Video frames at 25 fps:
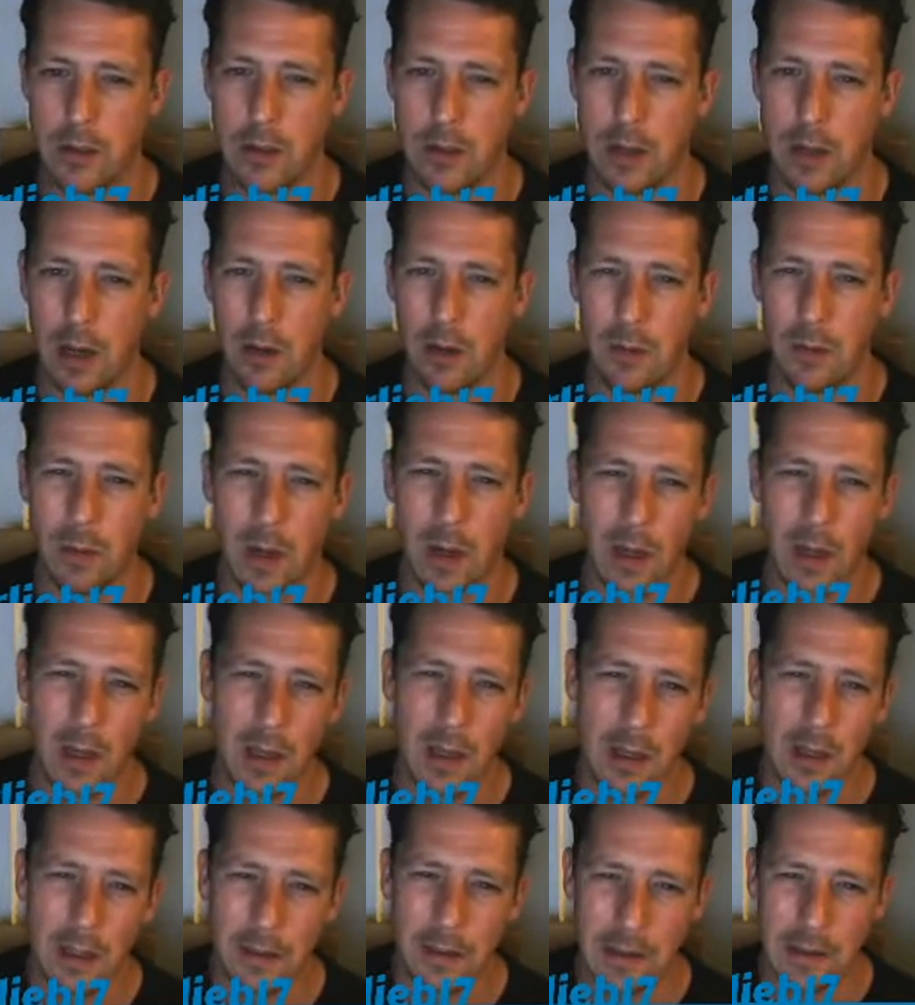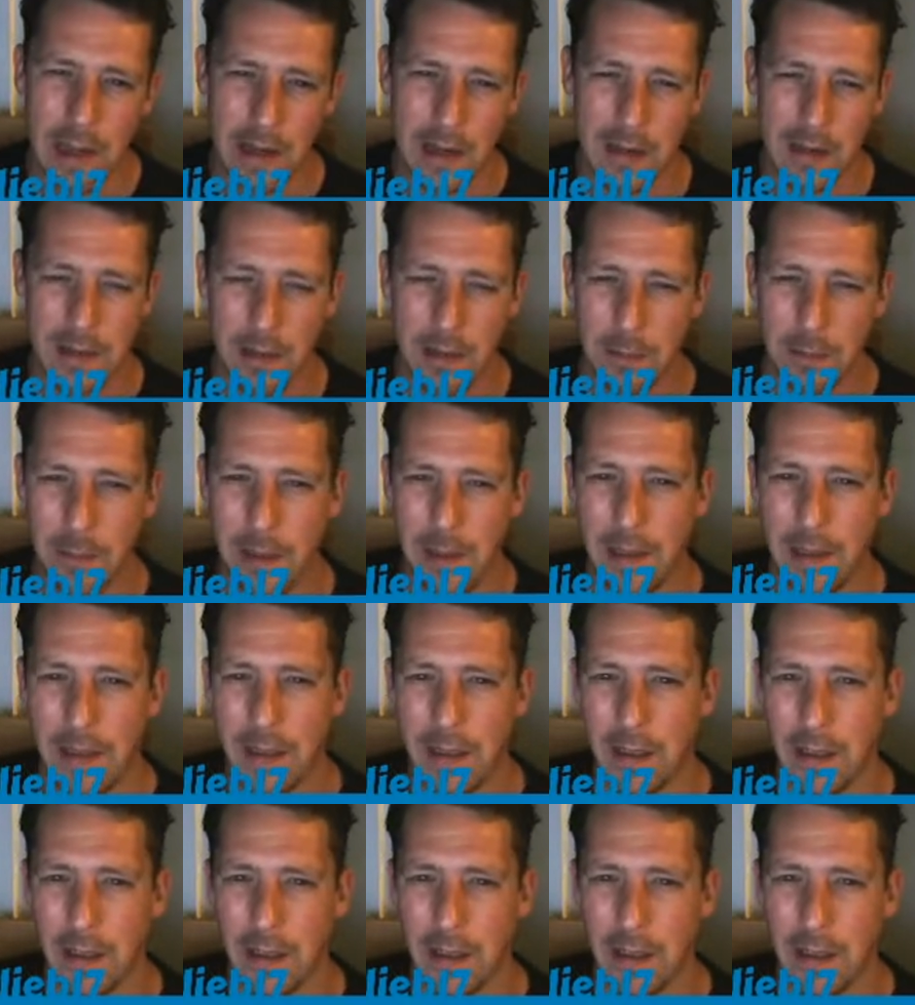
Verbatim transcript: So that's an ability I